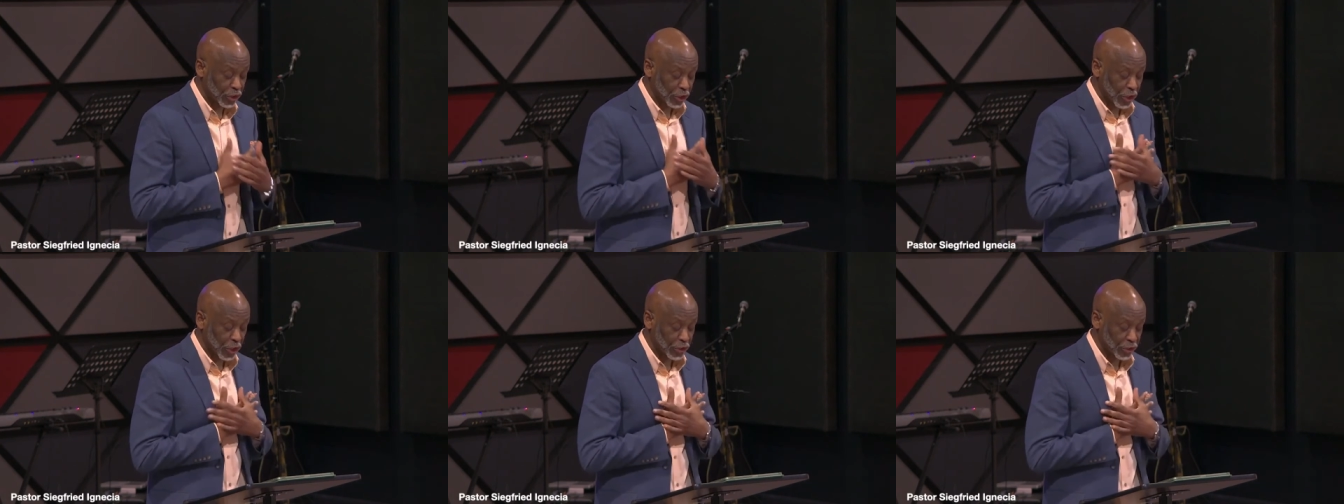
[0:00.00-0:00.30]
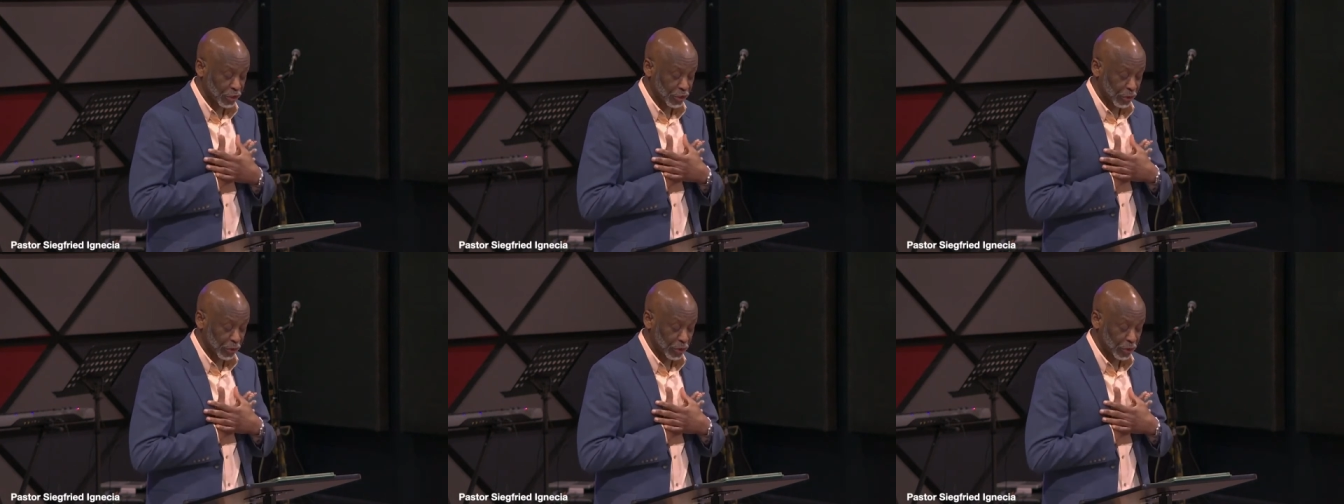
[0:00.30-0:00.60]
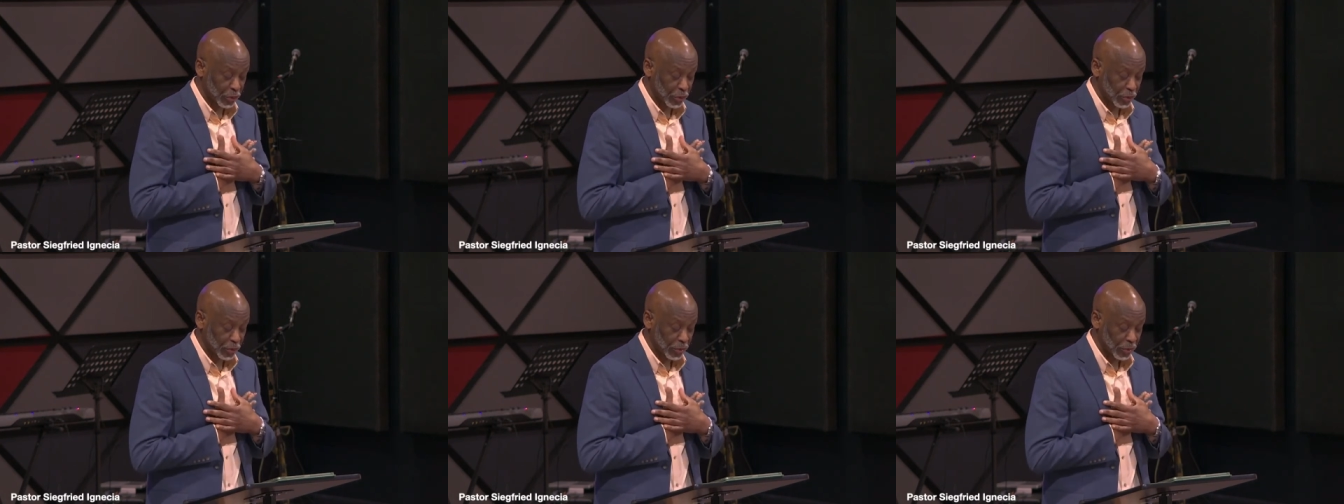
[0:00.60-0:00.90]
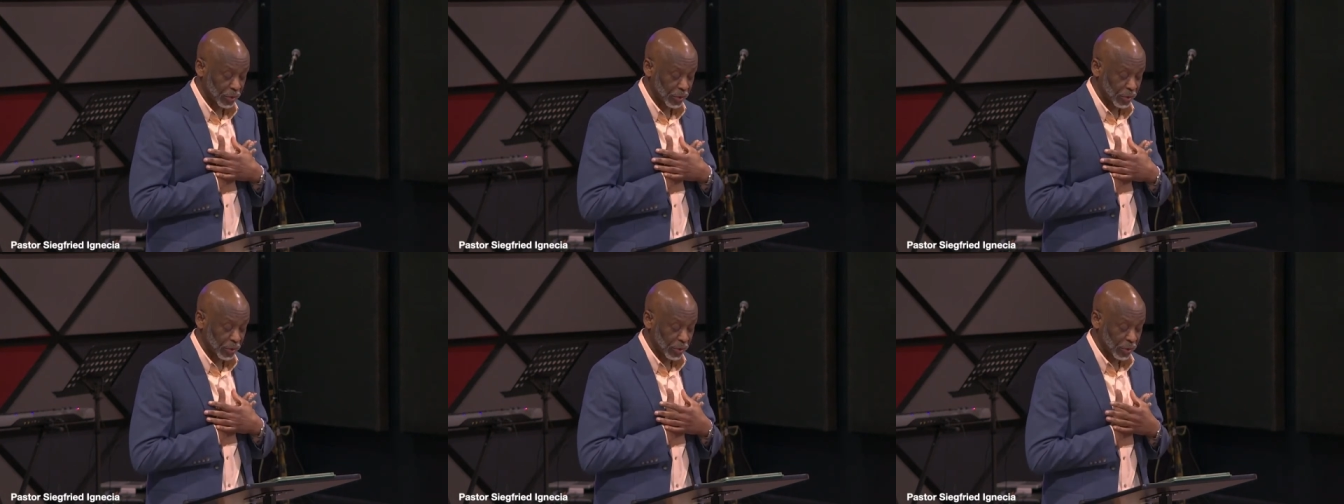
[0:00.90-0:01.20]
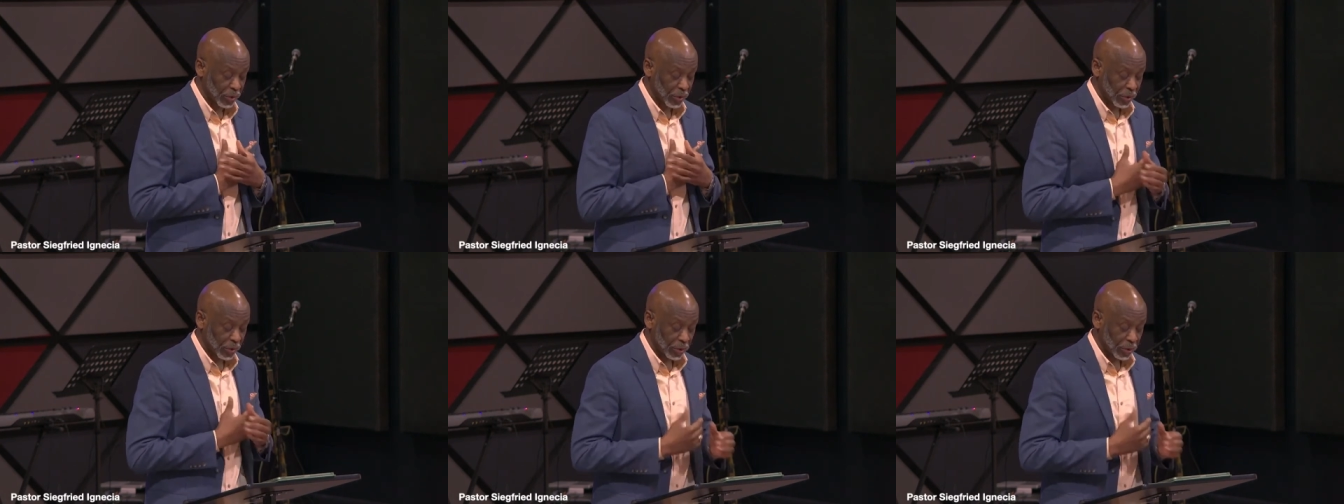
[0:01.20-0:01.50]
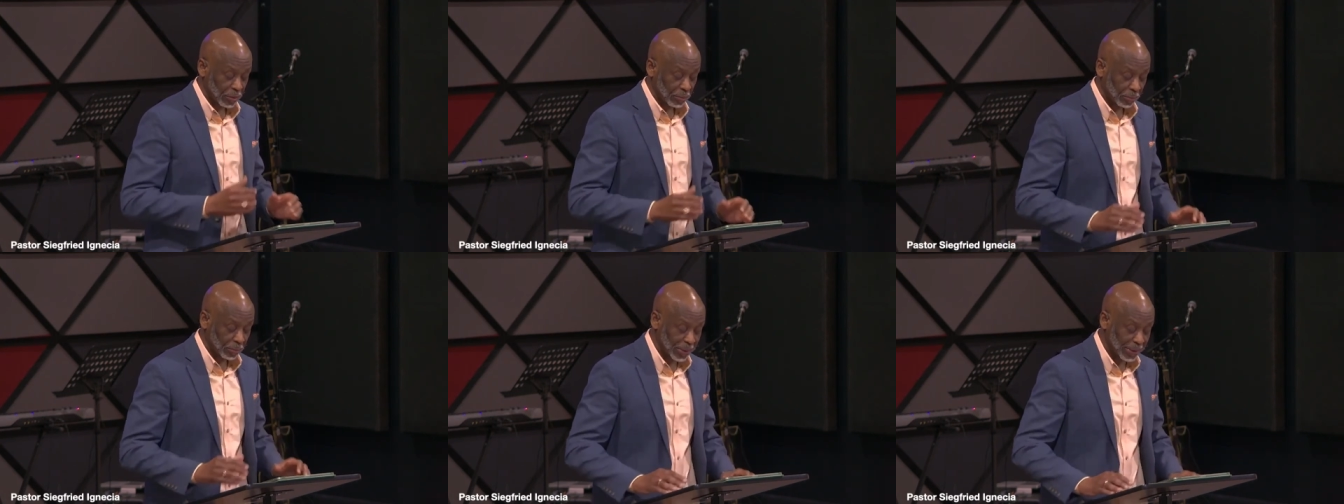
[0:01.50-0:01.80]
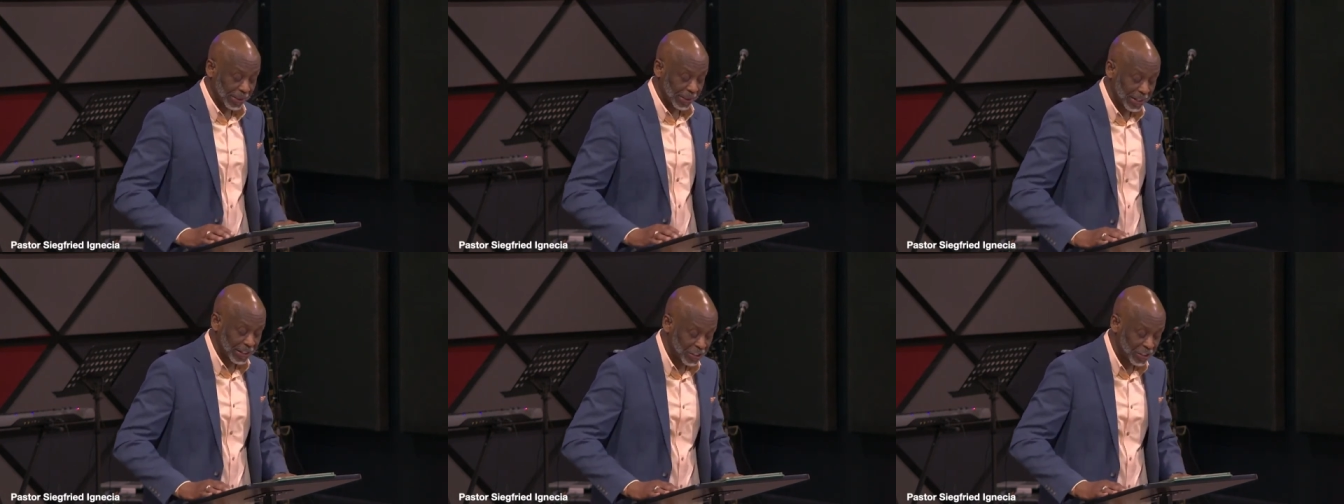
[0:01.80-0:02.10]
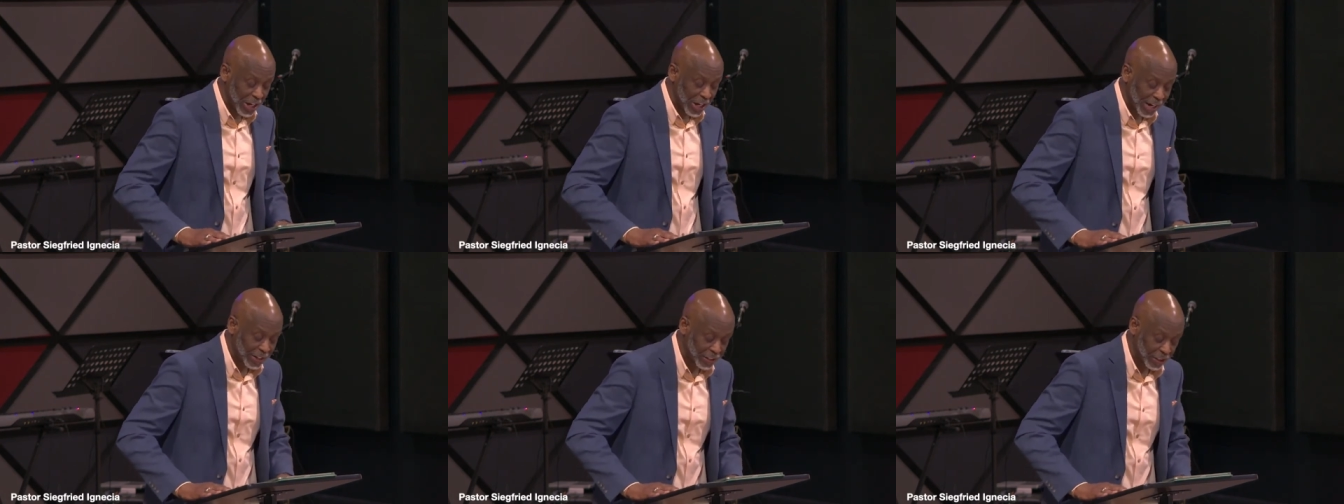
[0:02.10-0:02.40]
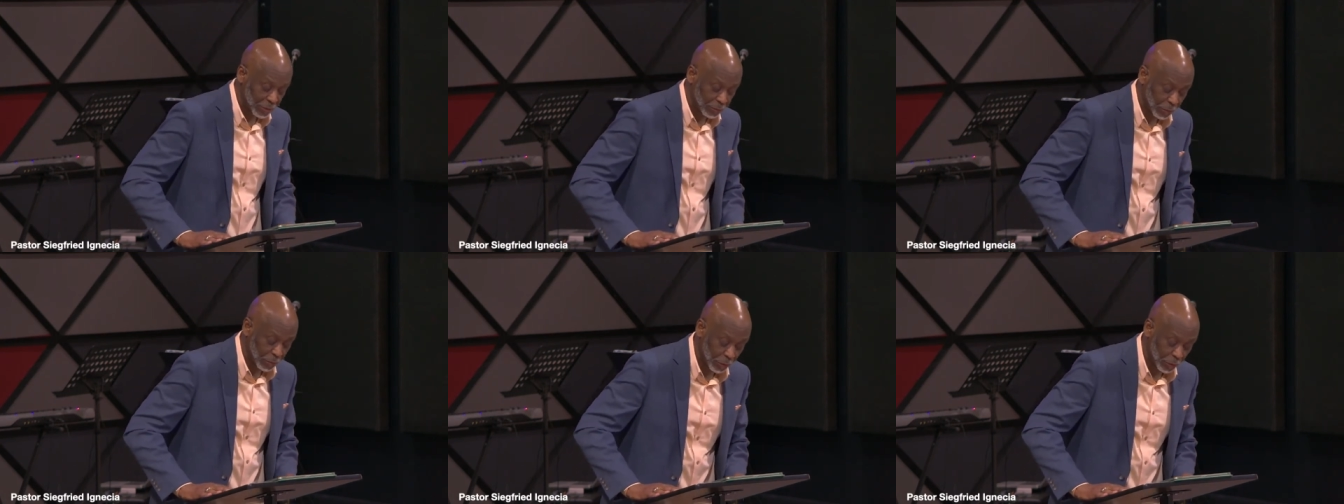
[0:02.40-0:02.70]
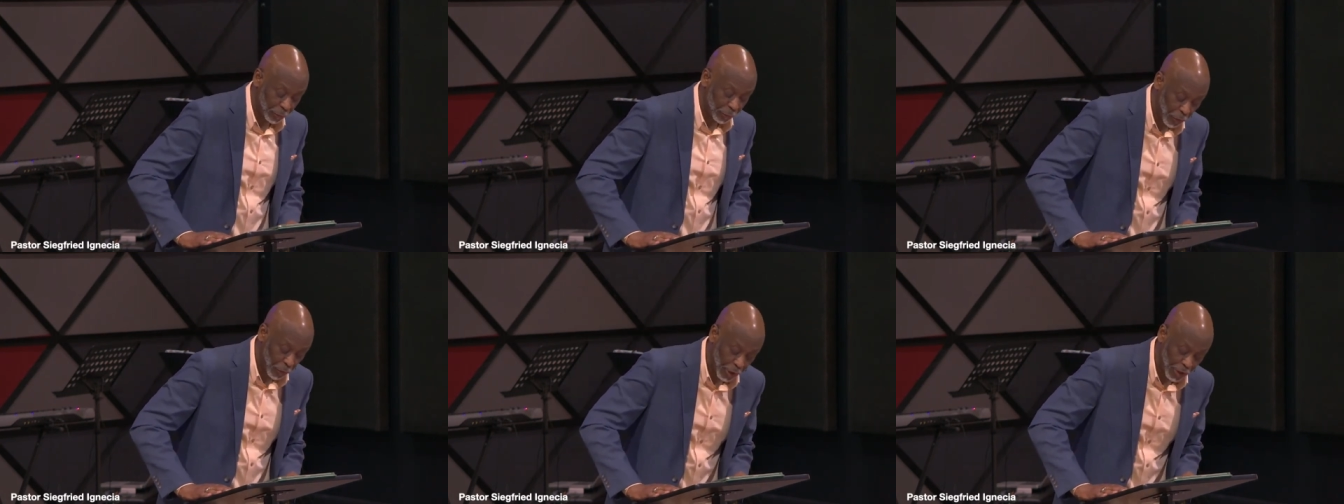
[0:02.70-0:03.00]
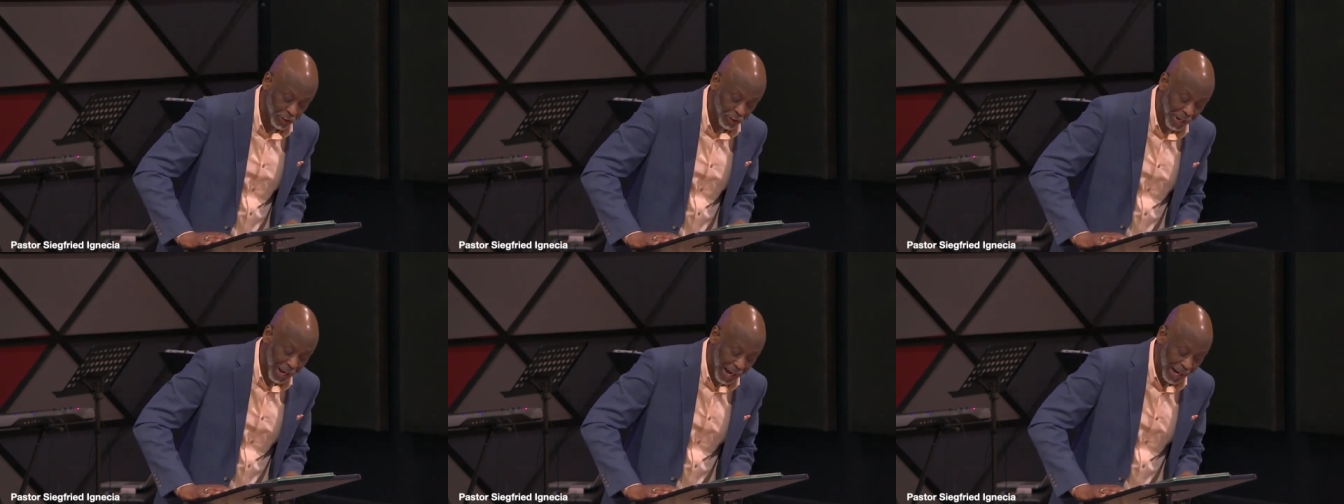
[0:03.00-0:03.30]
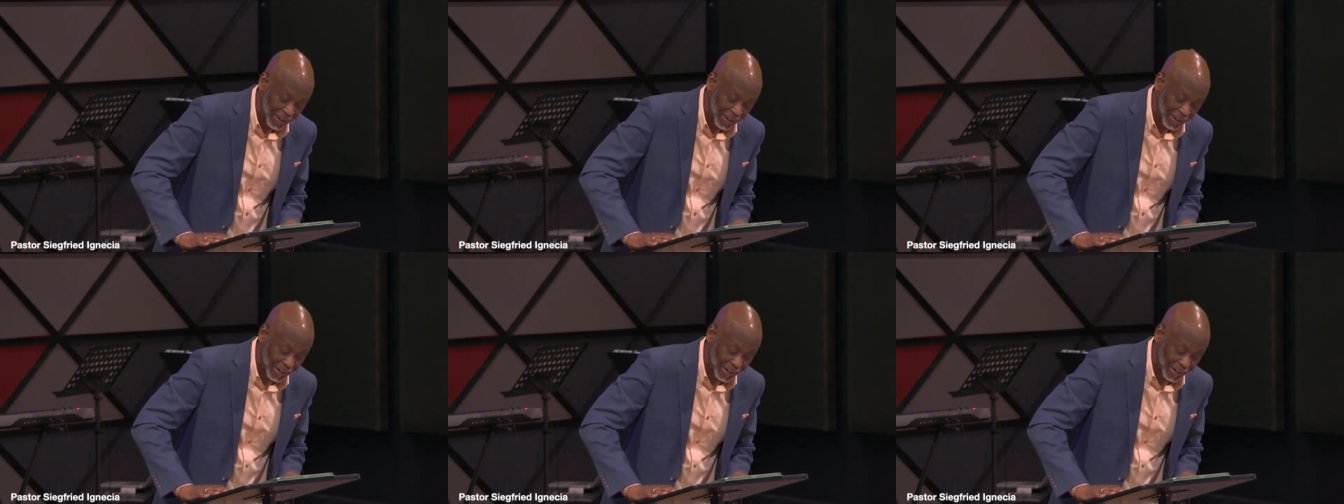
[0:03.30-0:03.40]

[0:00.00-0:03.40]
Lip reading: thrust through you, but a rejection will force